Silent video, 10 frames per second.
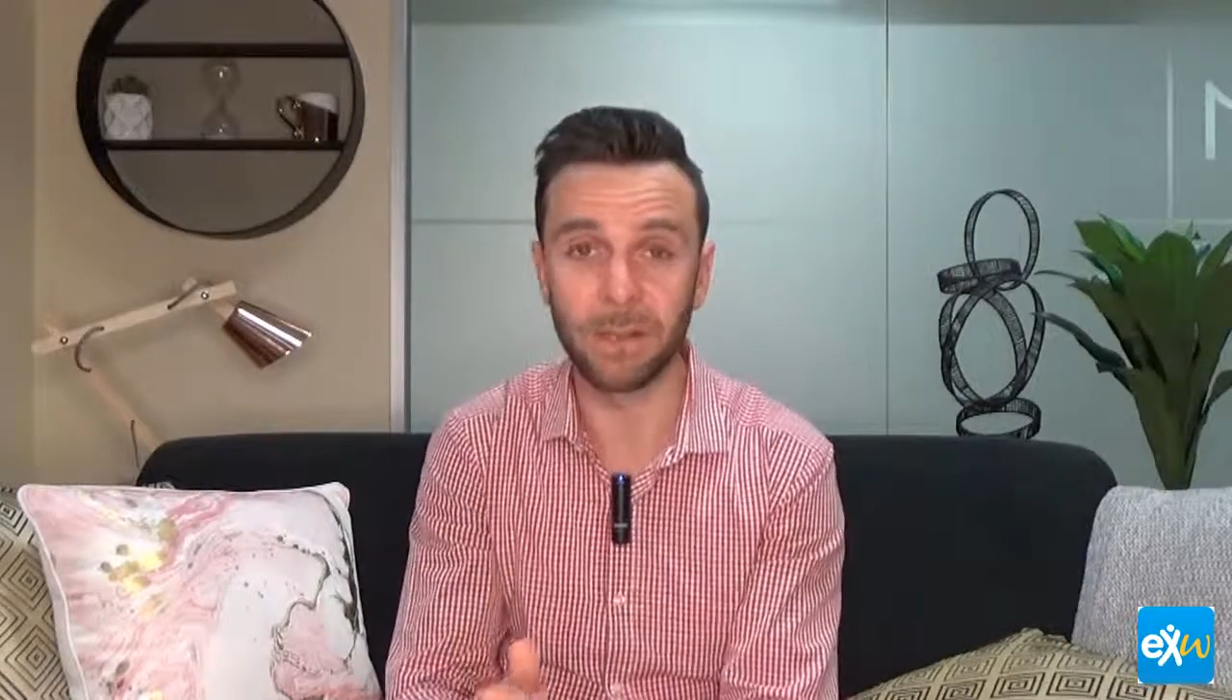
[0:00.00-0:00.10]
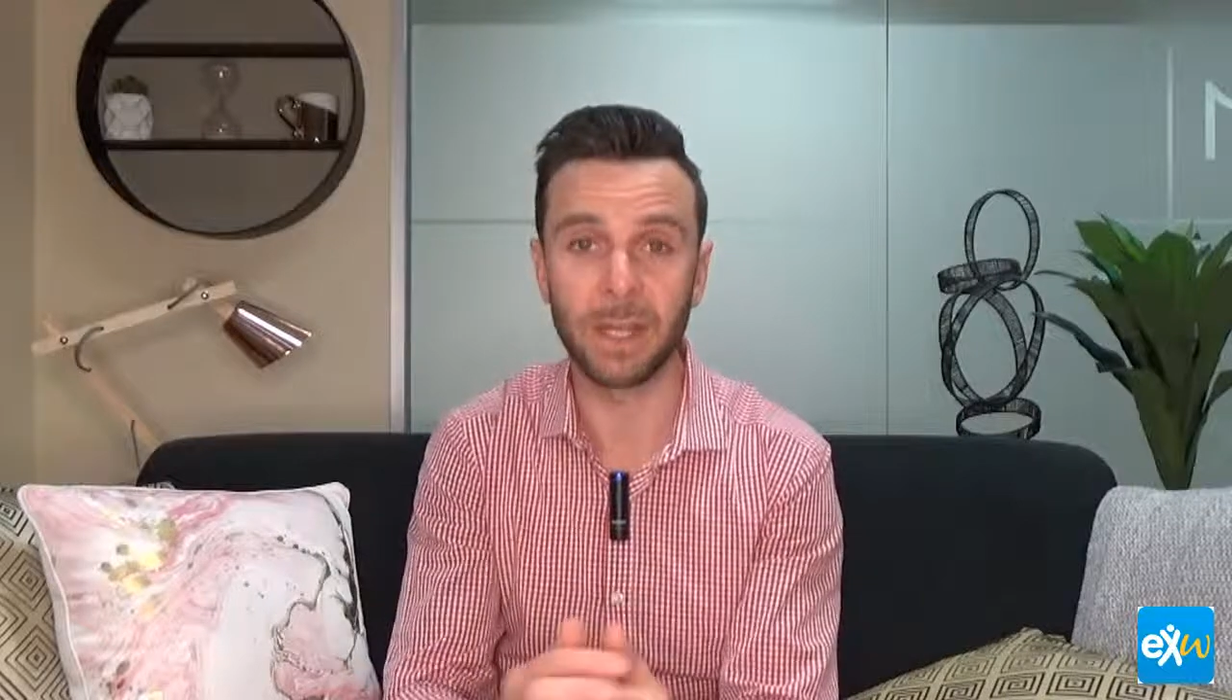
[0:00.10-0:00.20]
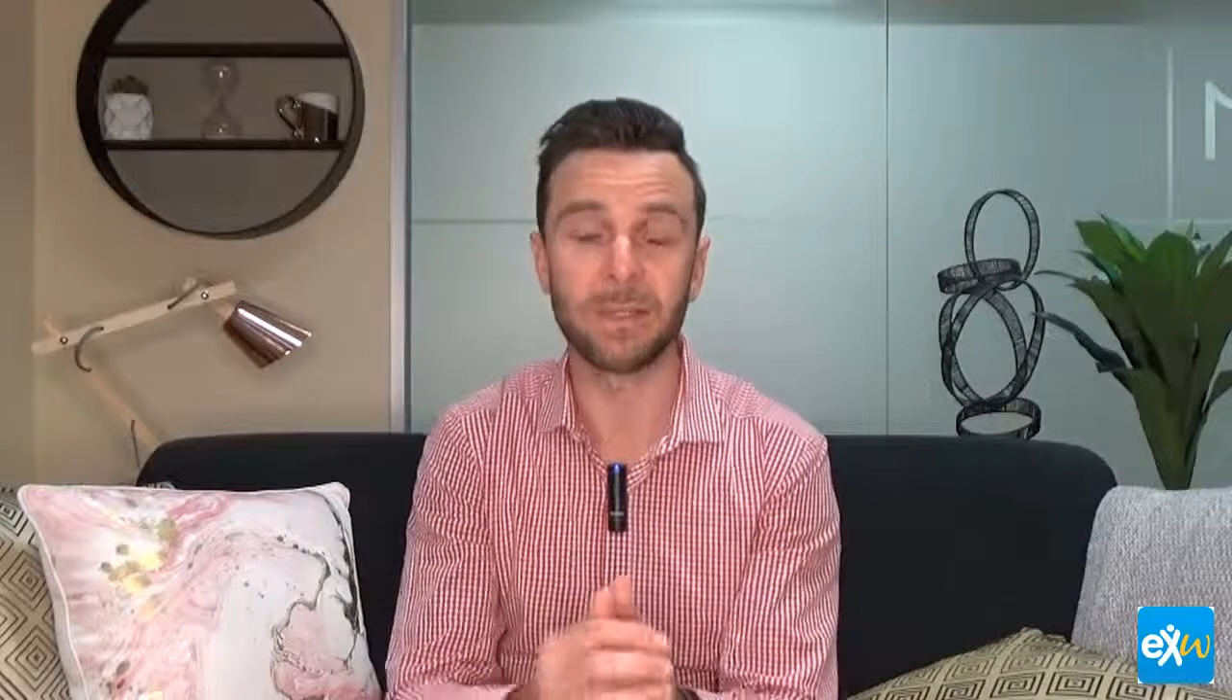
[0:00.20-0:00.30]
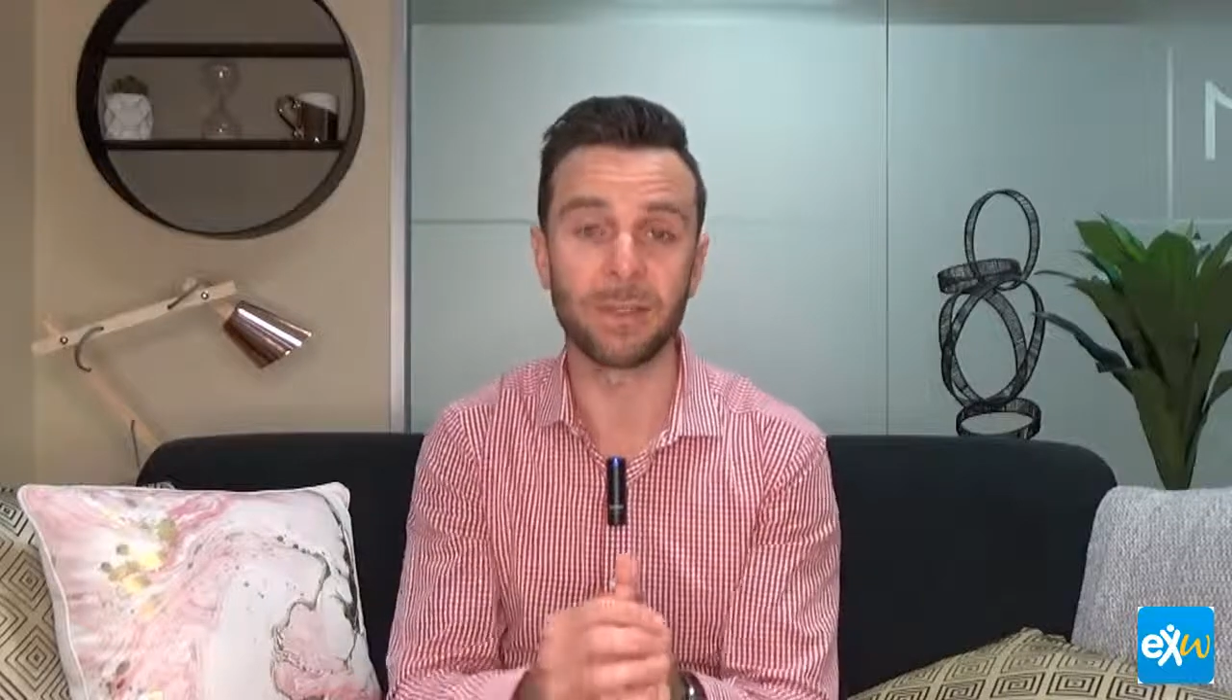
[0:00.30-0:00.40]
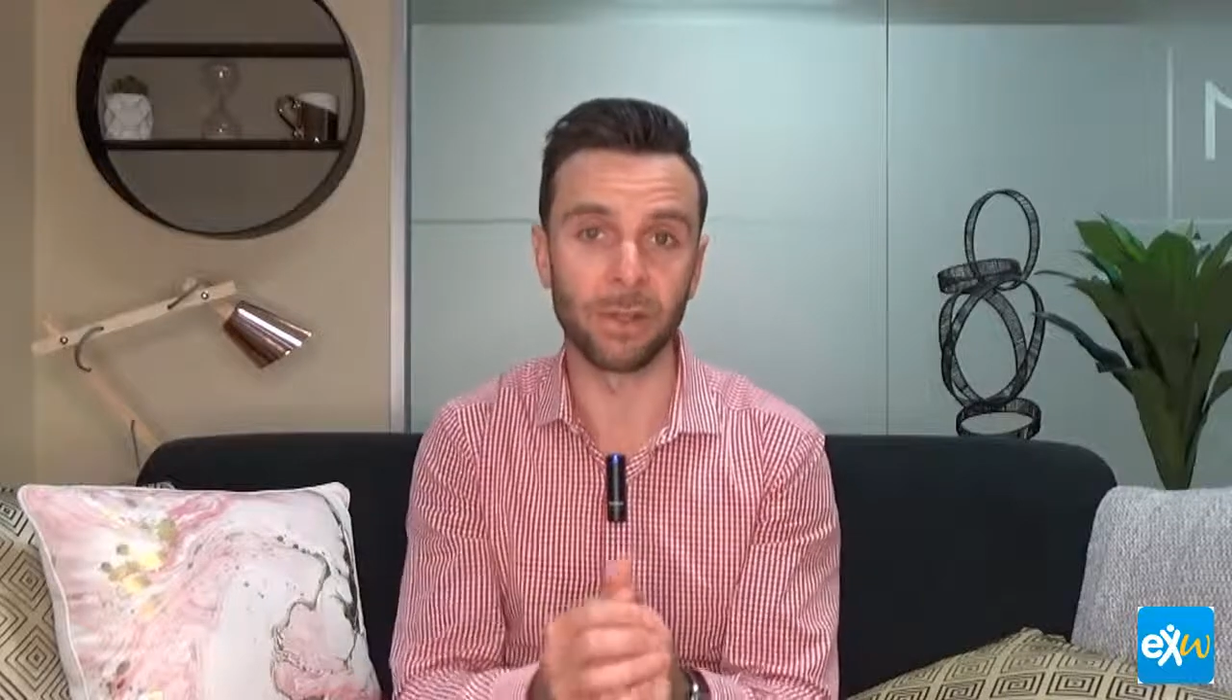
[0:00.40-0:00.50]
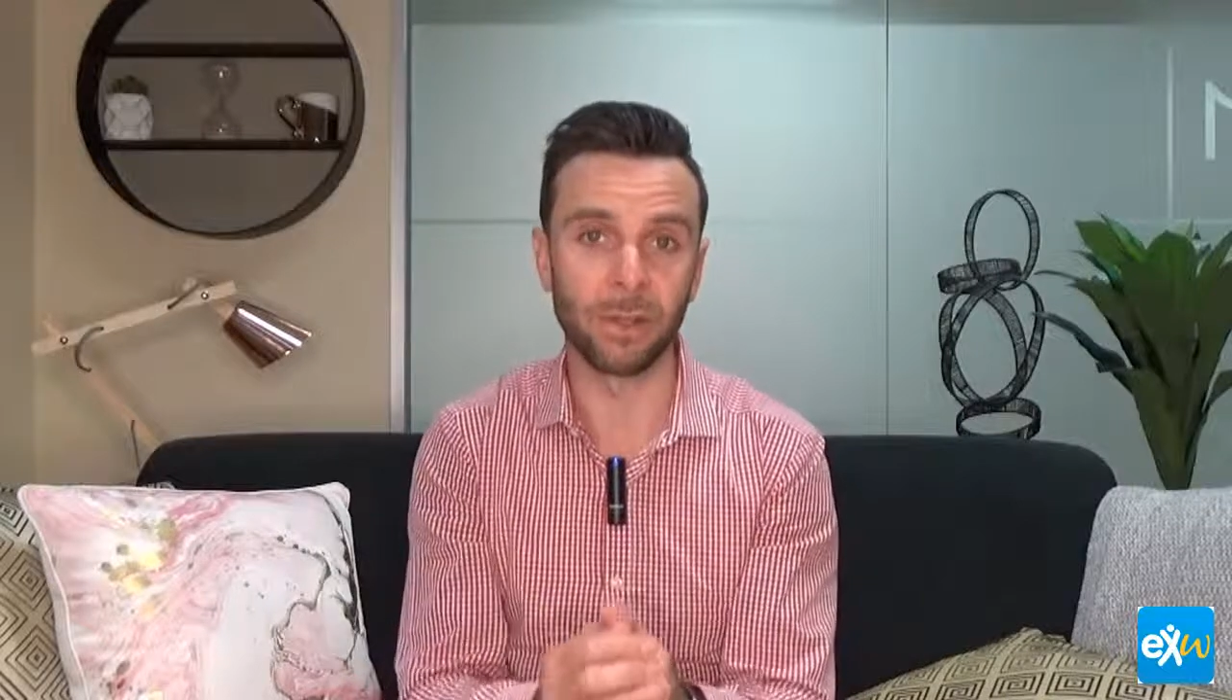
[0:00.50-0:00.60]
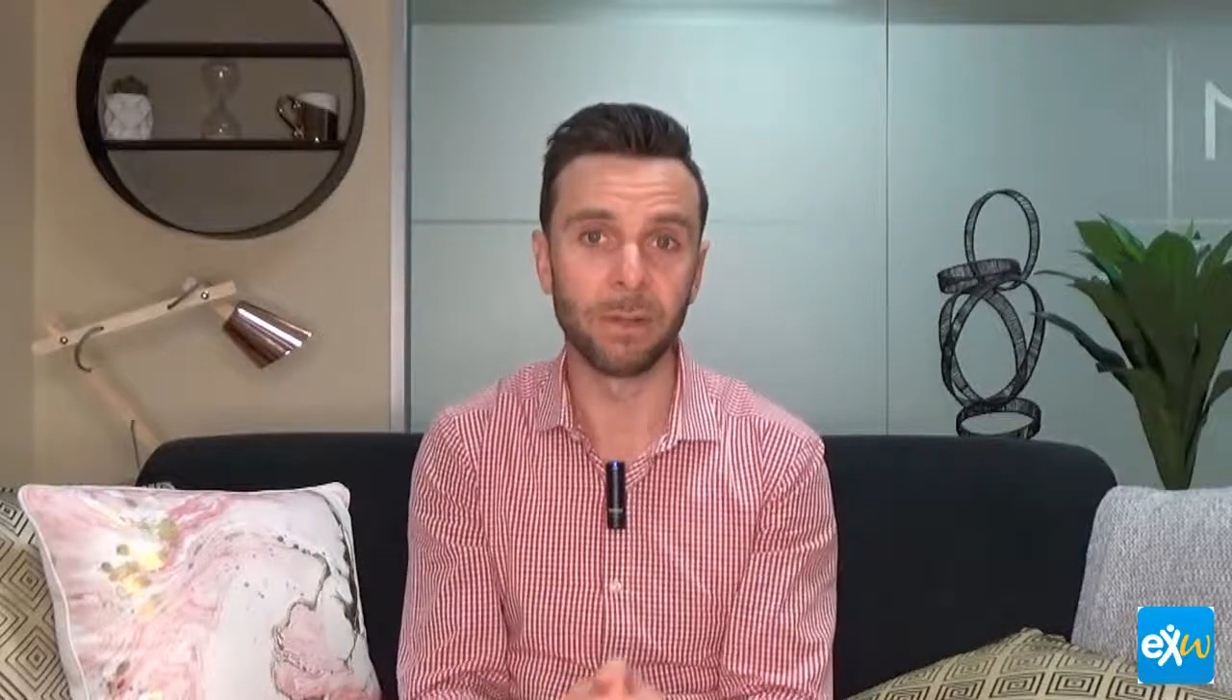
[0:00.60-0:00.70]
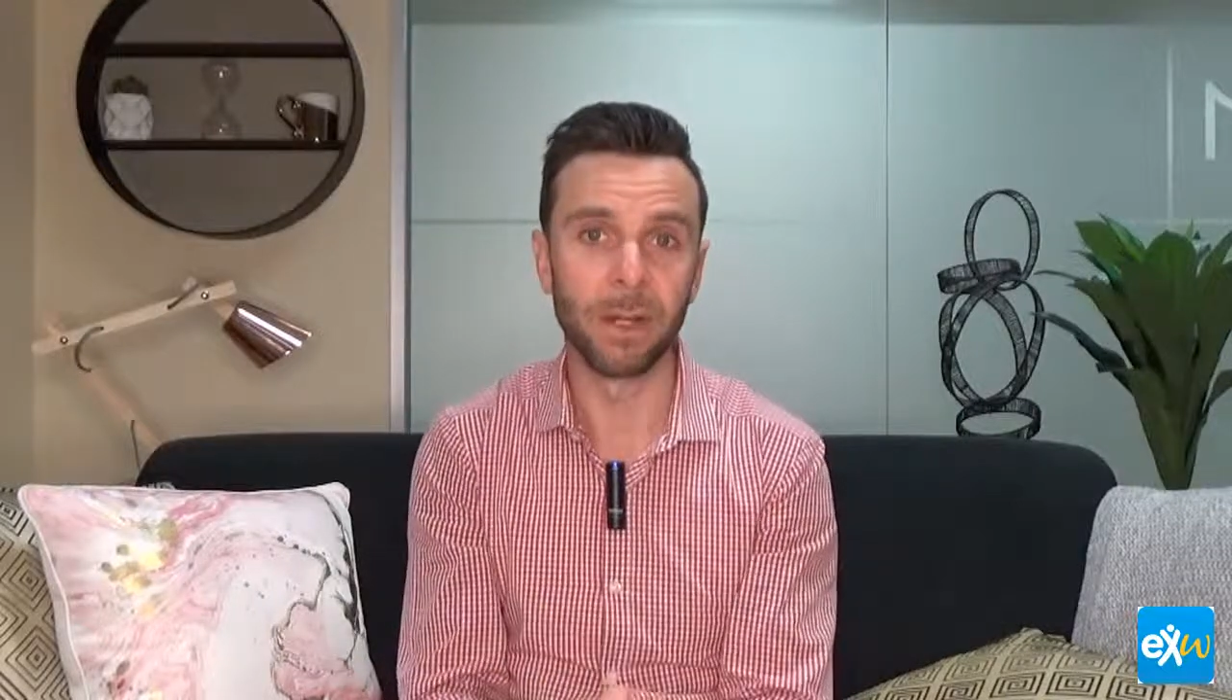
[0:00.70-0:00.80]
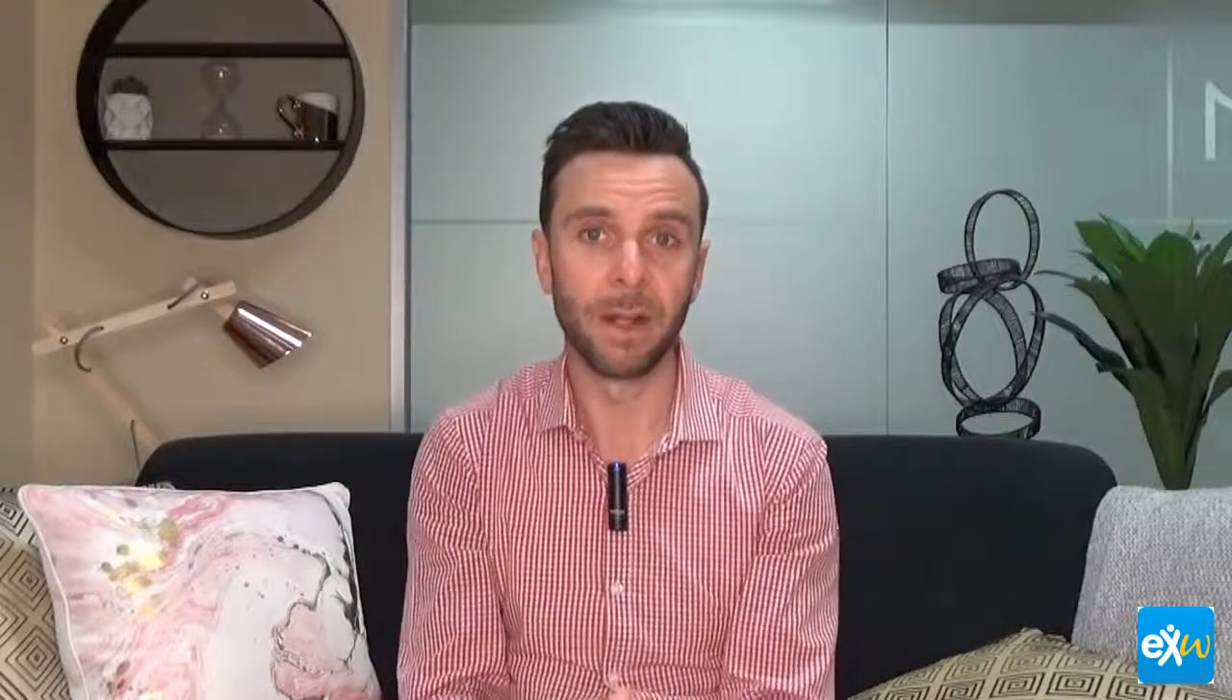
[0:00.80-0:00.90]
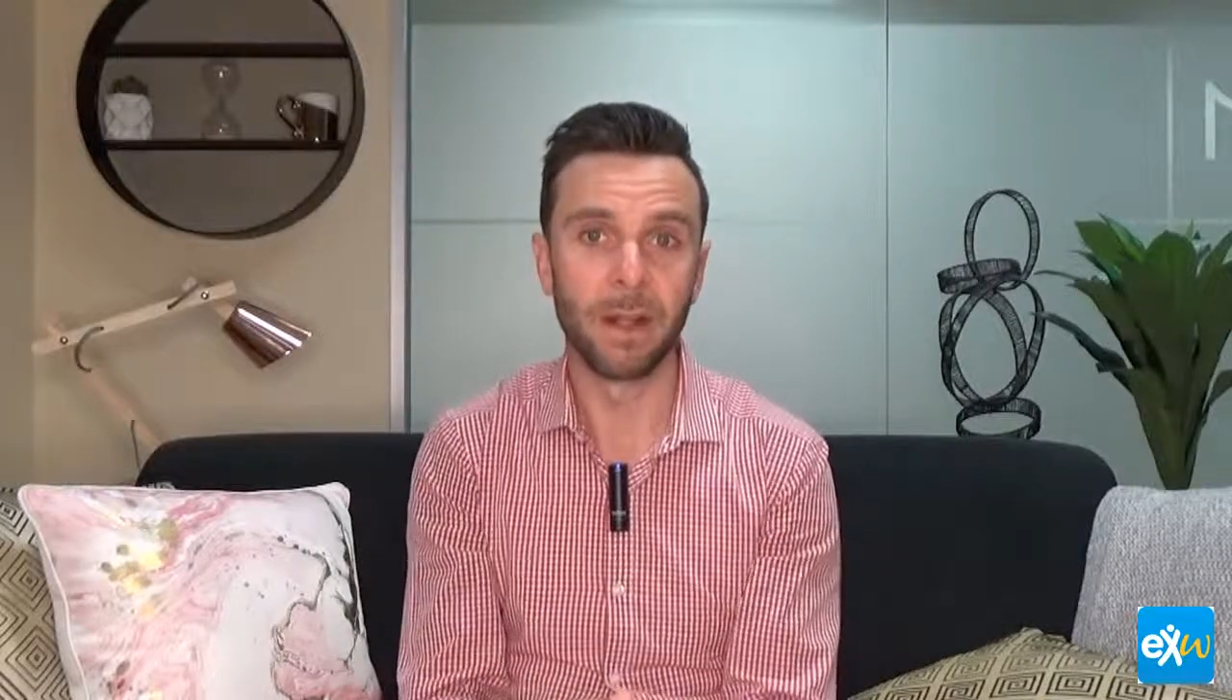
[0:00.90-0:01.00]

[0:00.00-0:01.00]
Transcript: they do,